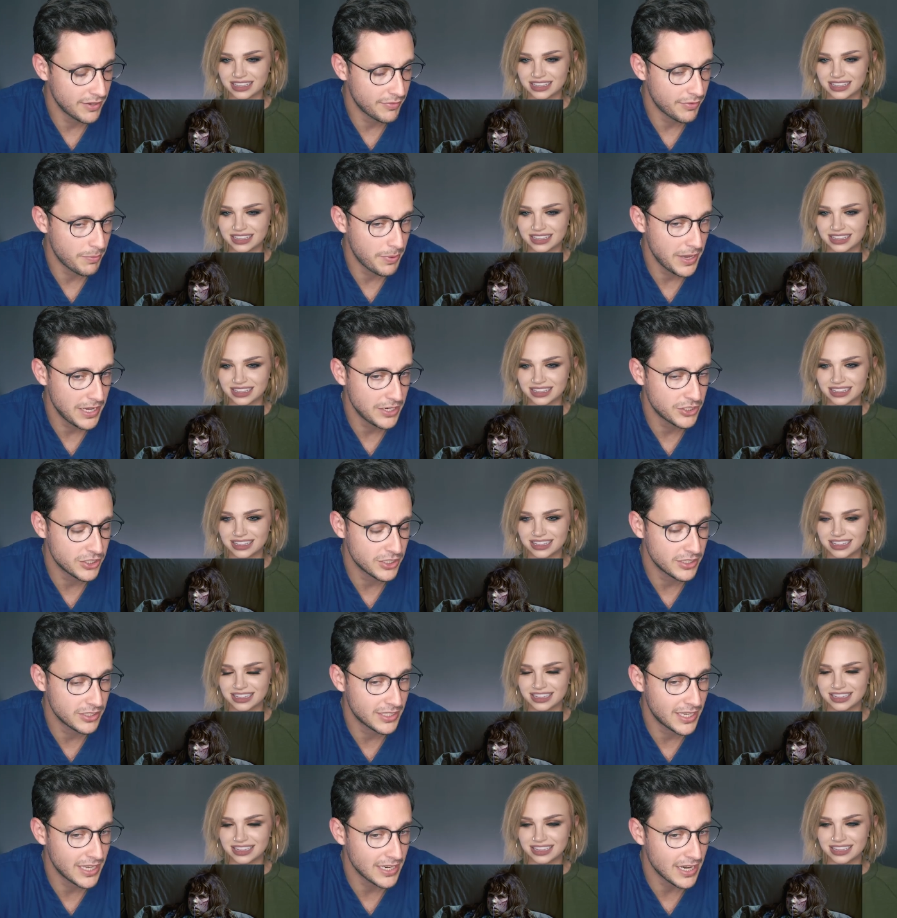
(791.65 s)
Speaker 1: If a
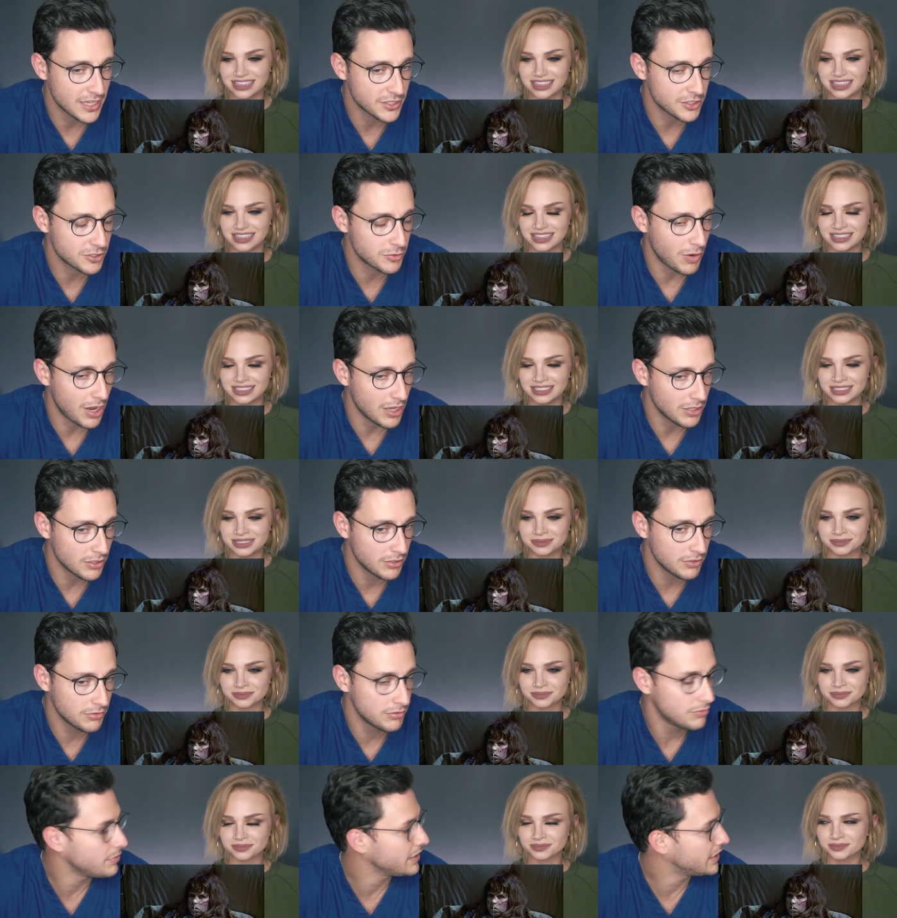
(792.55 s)
patient cannot
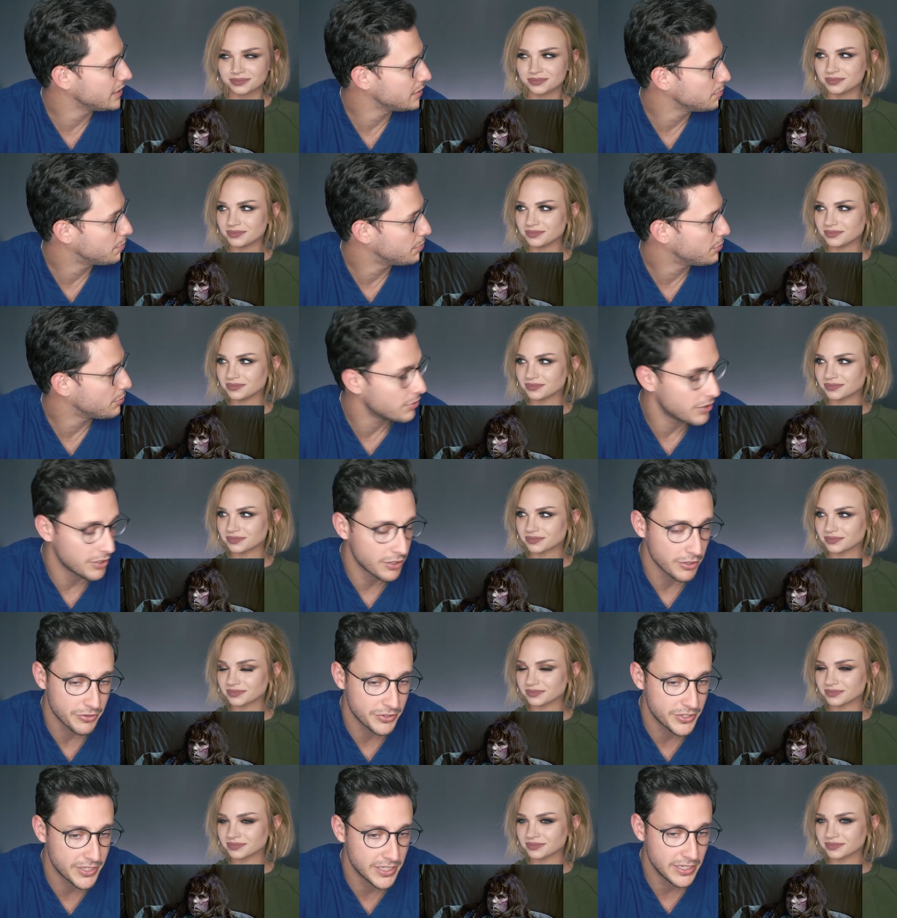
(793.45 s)
swallow, we can put one
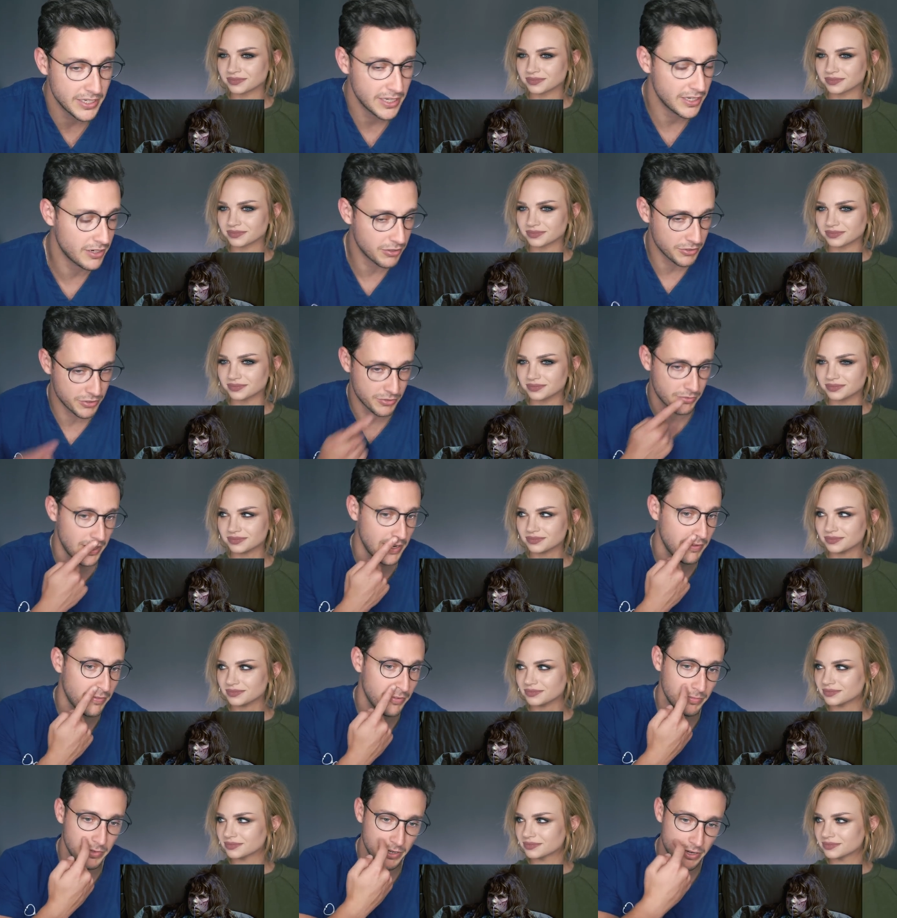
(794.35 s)
of those in. It goes
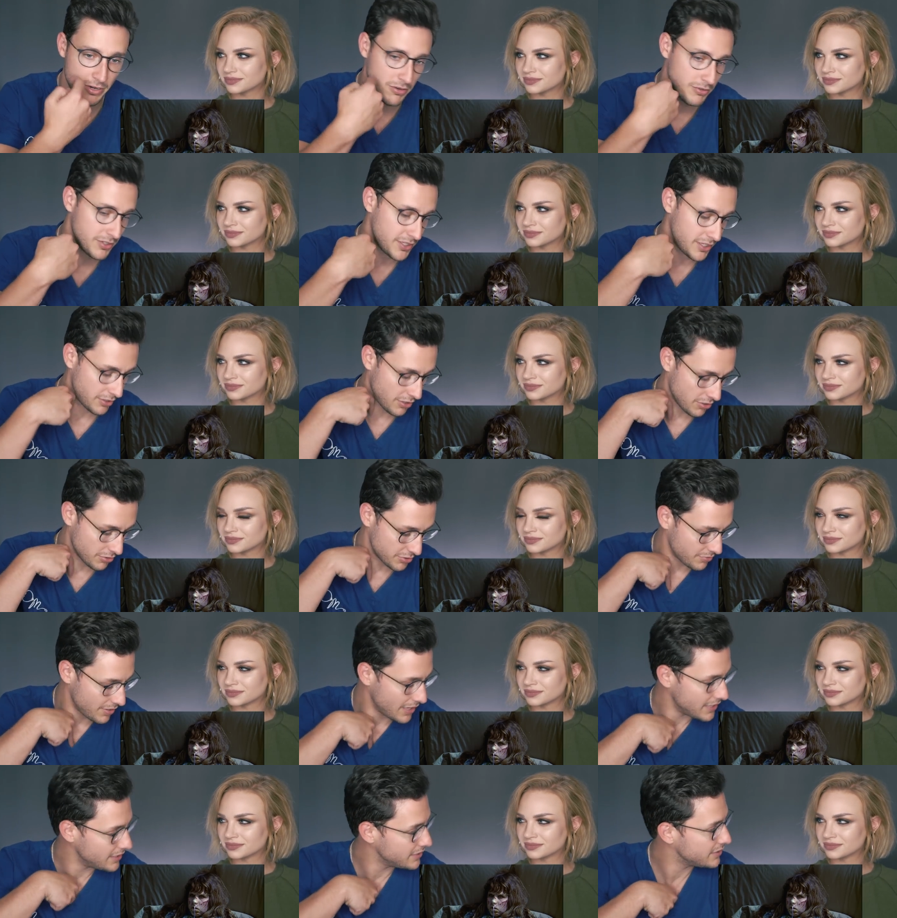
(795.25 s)
right from the nose and
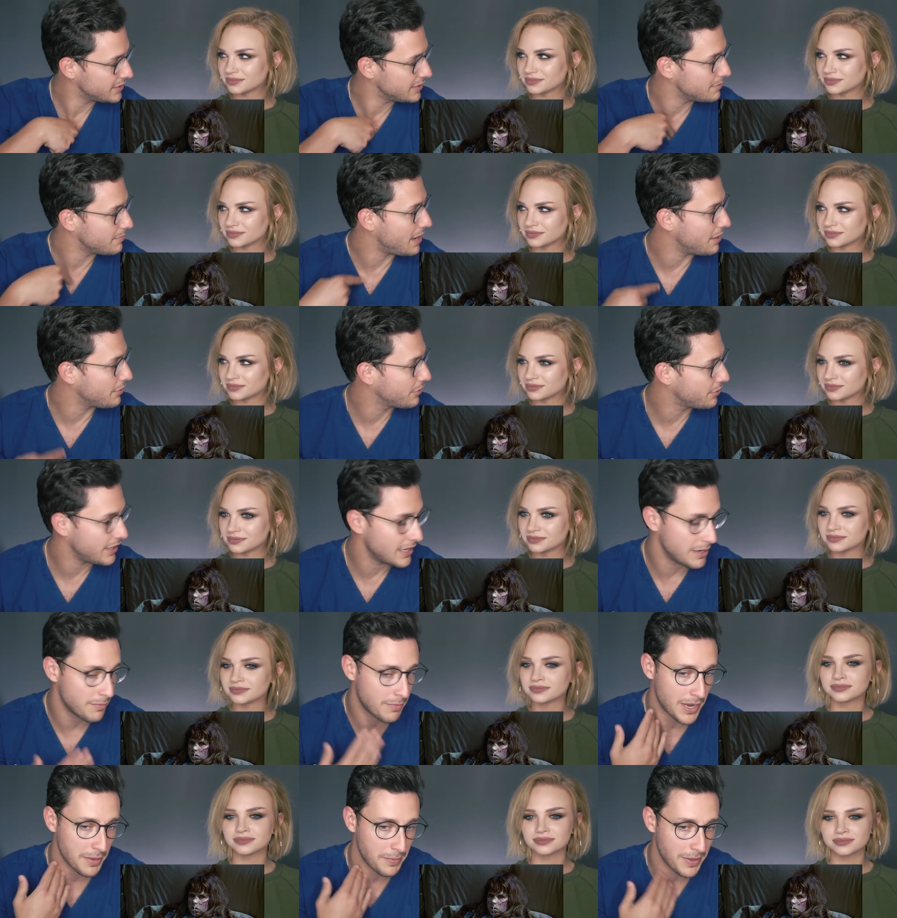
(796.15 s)
goes right into the mouth,
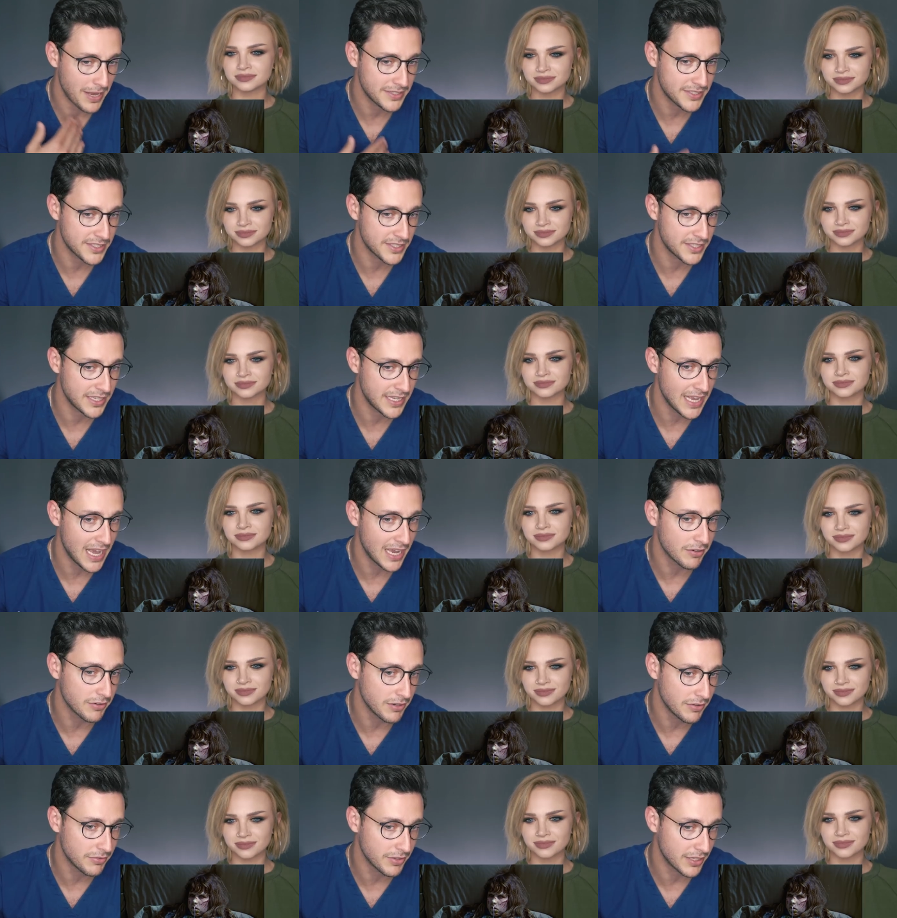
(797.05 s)
and it bypasses the
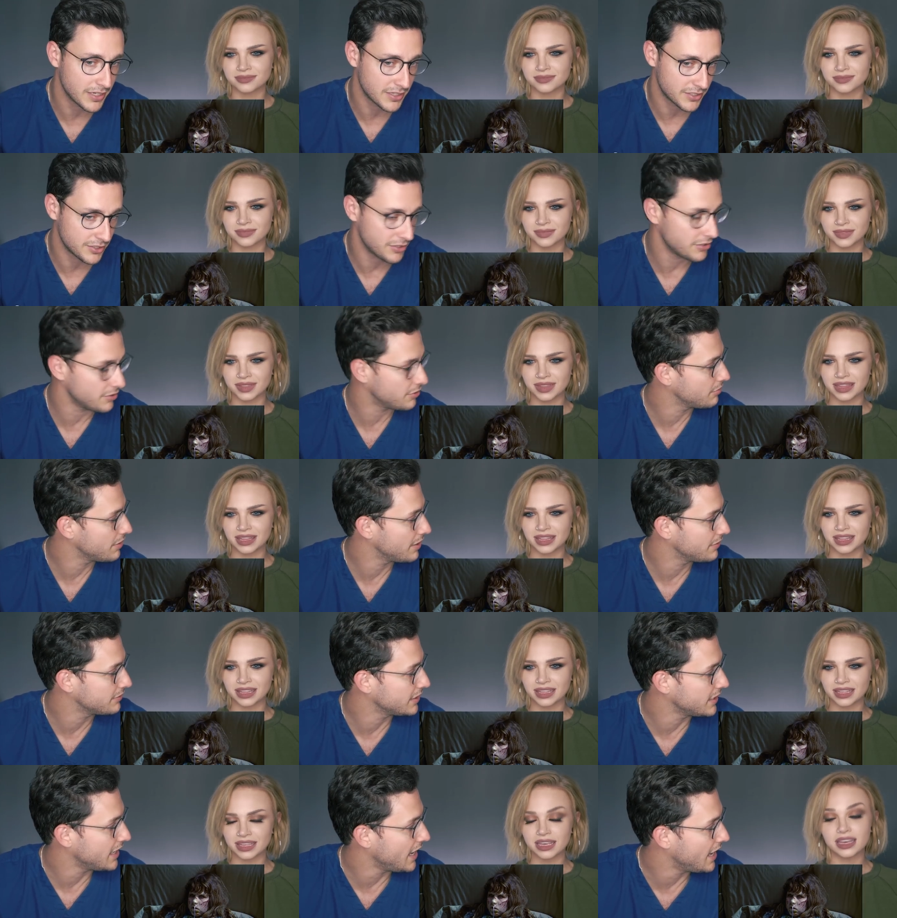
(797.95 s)
gag reflex, so you don't
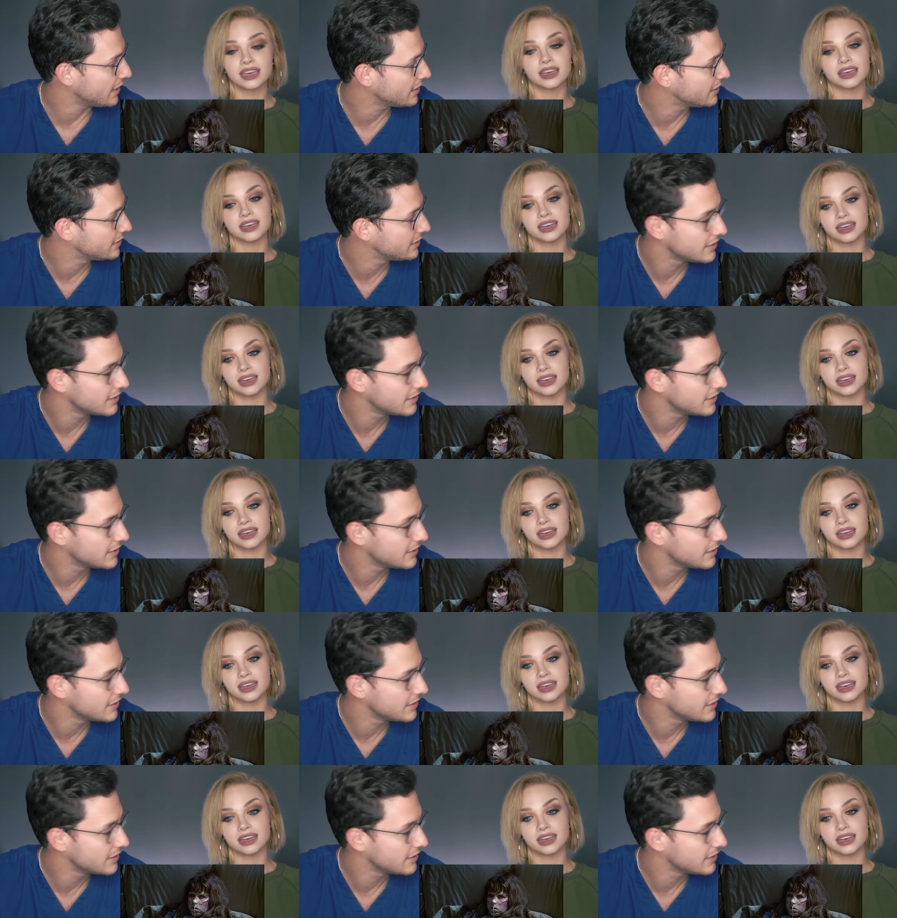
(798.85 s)
have to gag.